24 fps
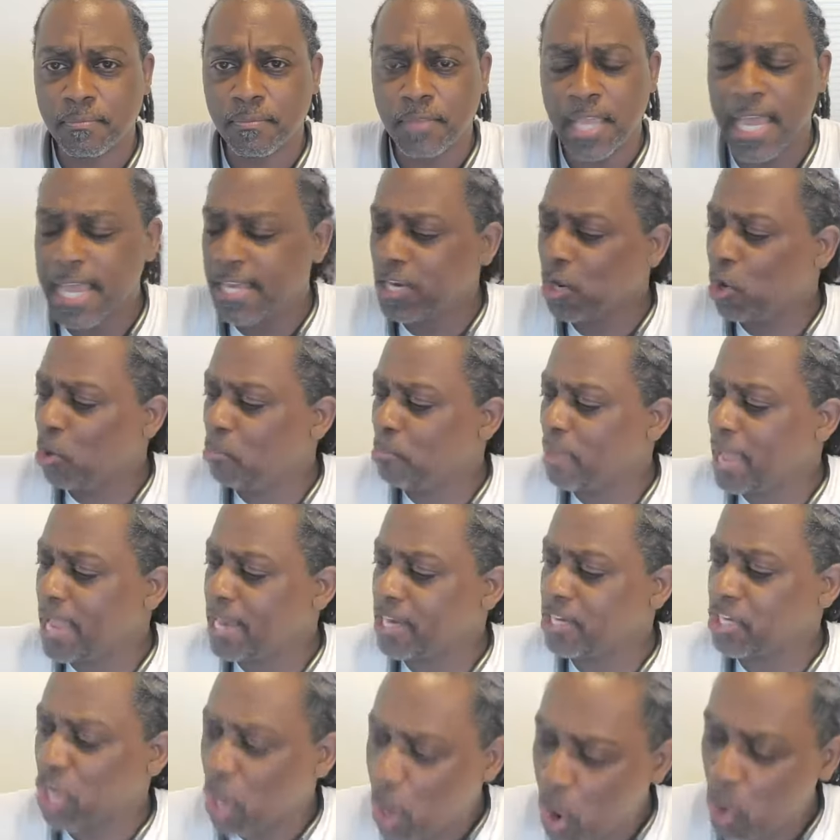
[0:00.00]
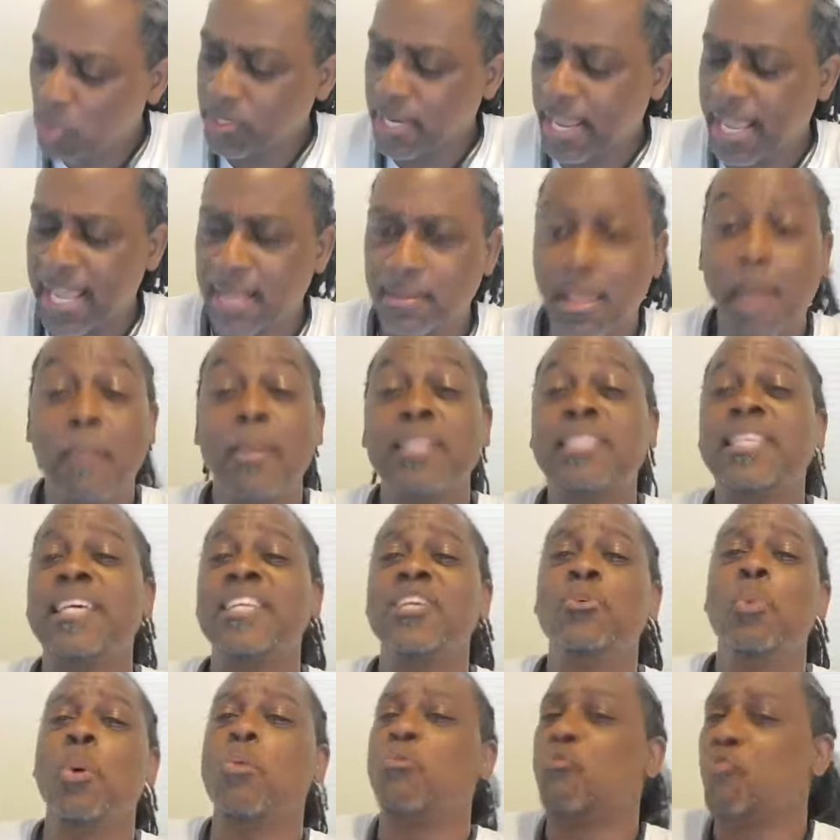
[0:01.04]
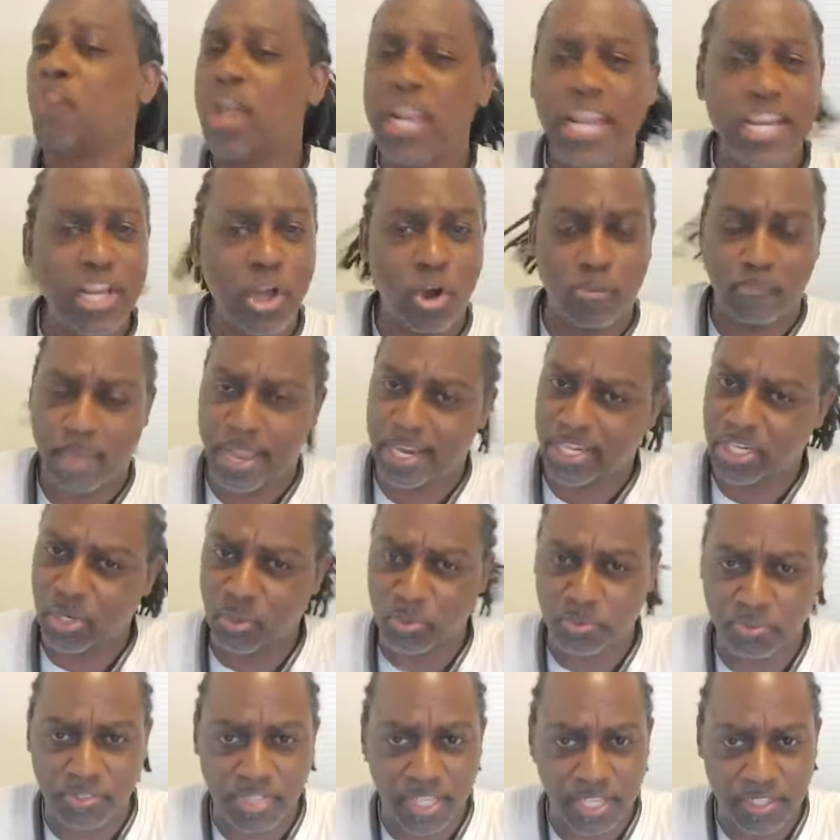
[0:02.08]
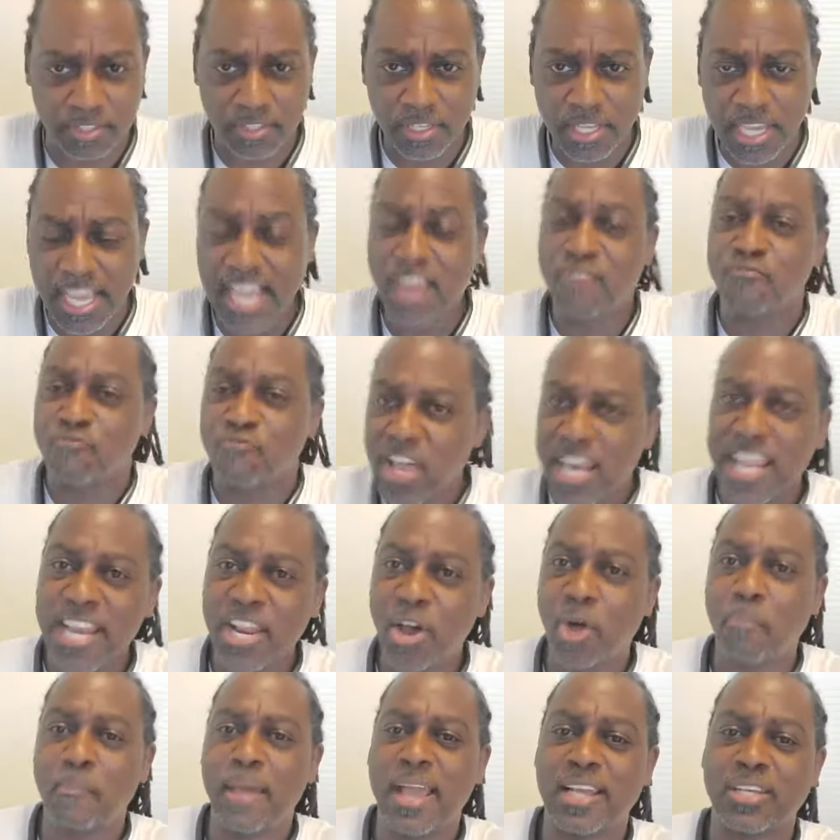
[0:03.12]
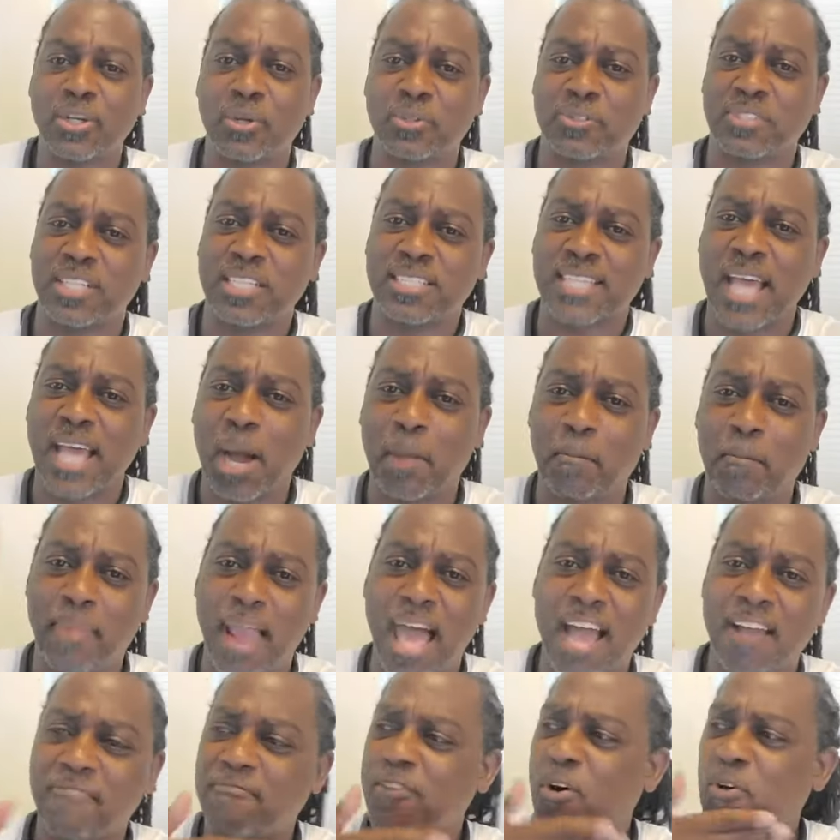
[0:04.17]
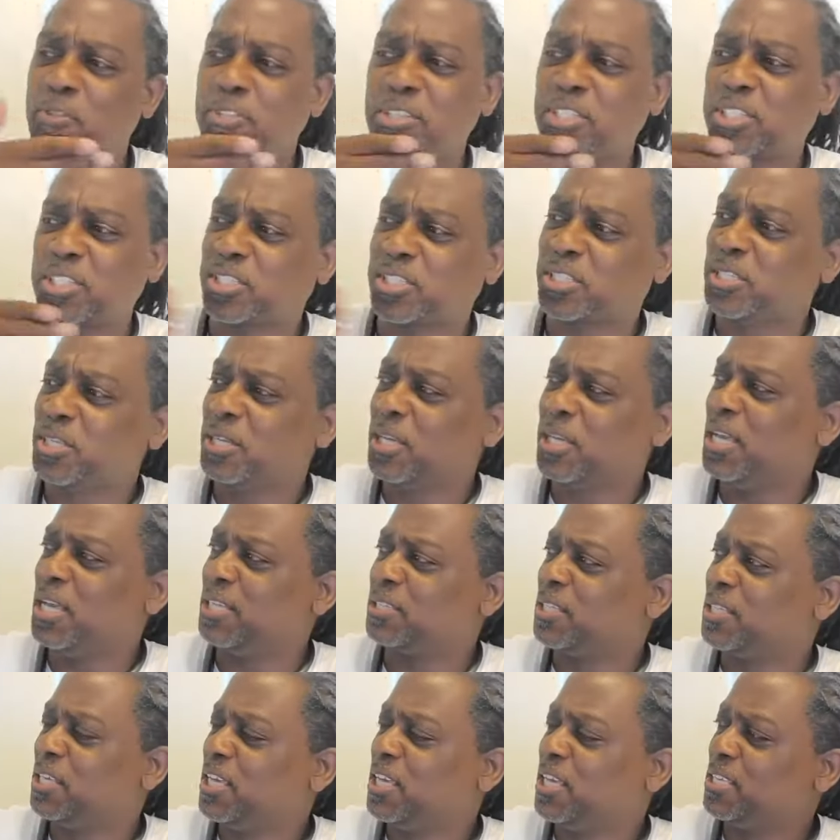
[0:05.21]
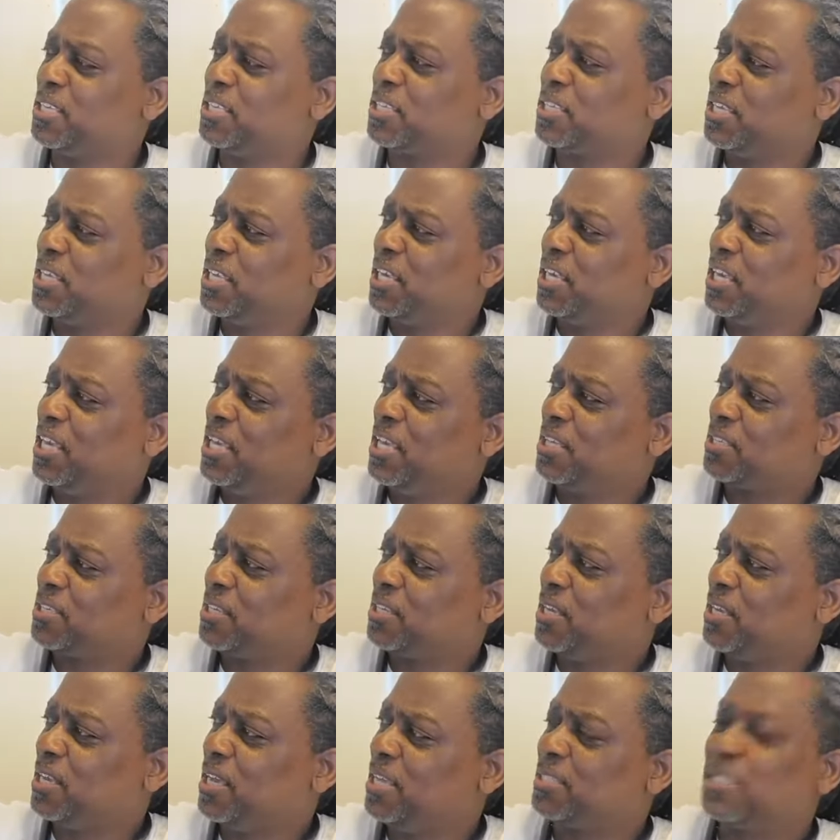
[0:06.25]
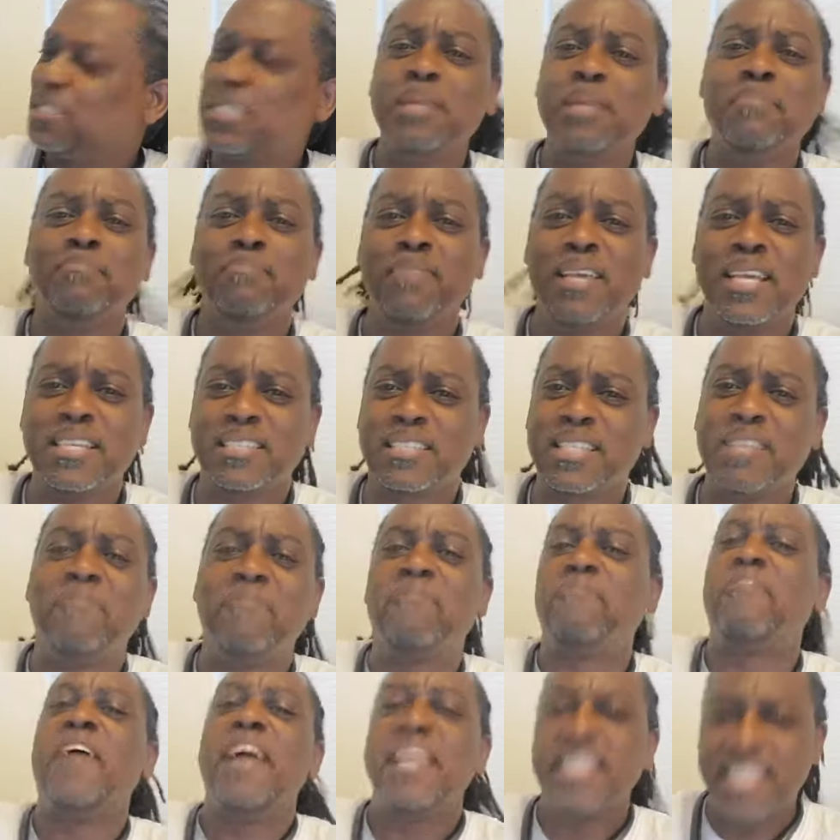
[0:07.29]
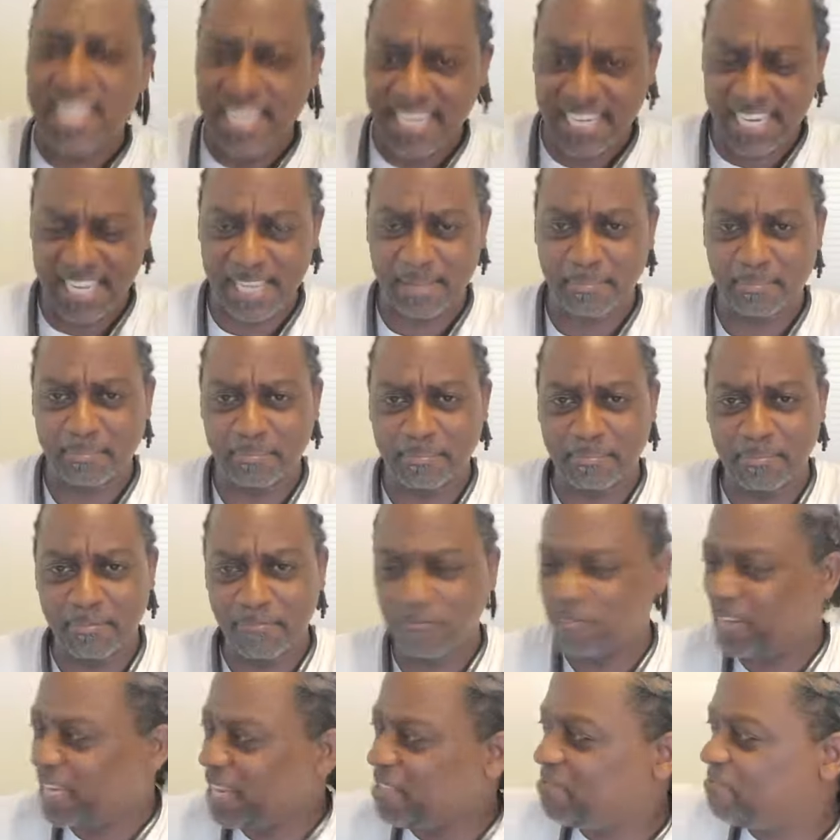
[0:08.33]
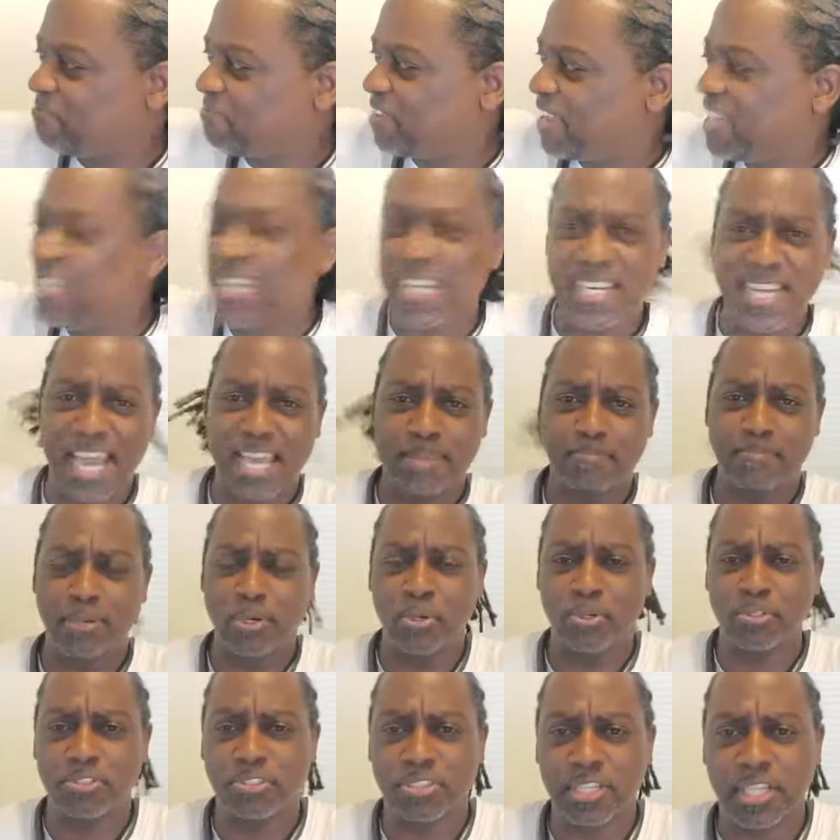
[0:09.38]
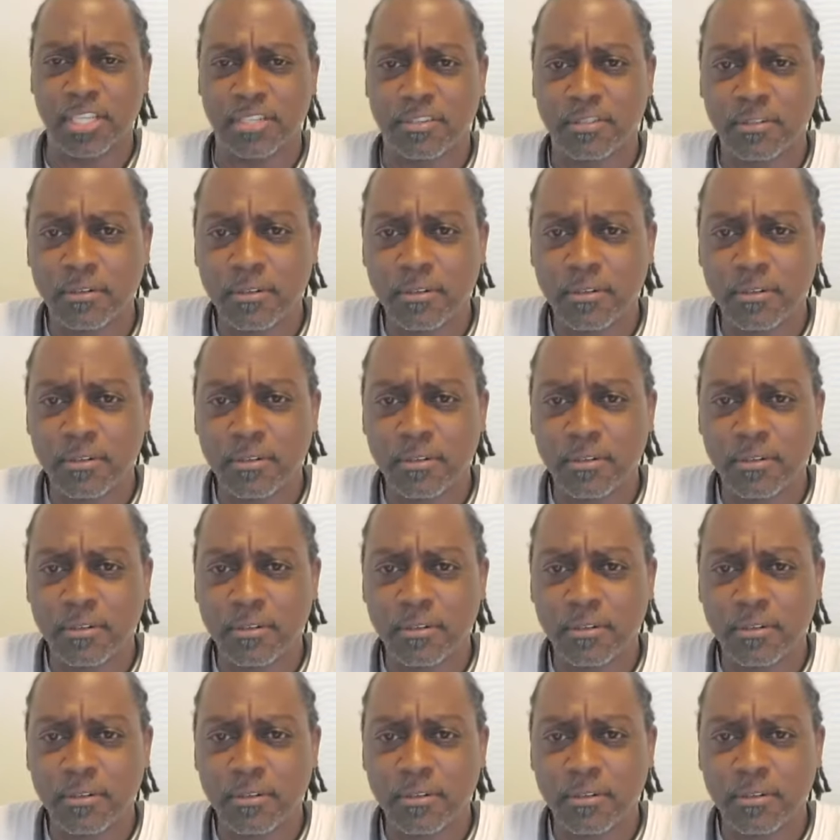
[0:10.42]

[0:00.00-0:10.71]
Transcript: It don't make no damn... I'm going to tell you what really don't make no sense. It really don't make no sense how black folks is defending them. We're defending that bullshit.